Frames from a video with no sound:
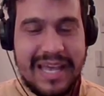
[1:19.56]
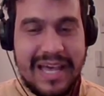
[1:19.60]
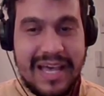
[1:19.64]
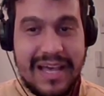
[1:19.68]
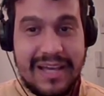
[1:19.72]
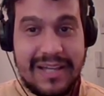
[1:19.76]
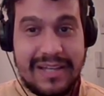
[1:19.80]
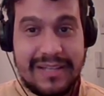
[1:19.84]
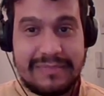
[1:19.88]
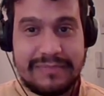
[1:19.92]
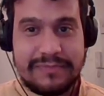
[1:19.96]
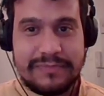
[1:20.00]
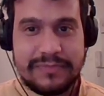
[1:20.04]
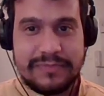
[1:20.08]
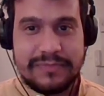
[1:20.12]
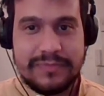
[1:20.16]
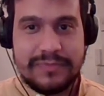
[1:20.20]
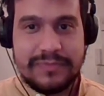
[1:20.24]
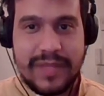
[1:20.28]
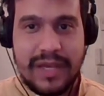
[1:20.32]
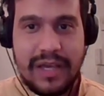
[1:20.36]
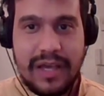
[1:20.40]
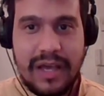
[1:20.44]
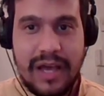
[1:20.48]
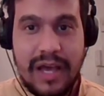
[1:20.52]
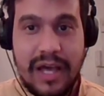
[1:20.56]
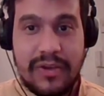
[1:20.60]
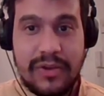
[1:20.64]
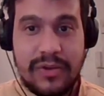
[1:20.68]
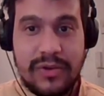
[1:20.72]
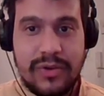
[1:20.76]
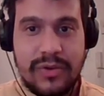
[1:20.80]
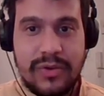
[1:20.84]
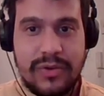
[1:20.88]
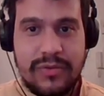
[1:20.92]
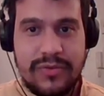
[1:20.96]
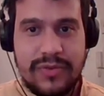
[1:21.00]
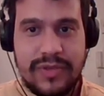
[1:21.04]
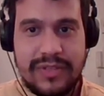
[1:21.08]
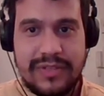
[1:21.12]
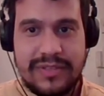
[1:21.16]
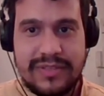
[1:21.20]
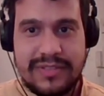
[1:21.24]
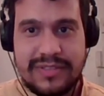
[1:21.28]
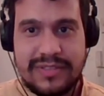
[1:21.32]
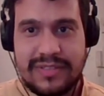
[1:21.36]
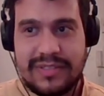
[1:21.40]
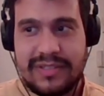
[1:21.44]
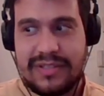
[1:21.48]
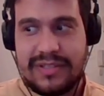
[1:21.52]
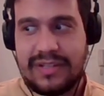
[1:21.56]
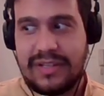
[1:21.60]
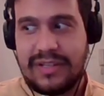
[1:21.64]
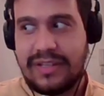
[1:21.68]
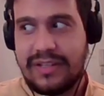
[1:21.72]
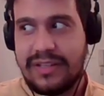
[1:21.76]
Um, I don't know if it's uh,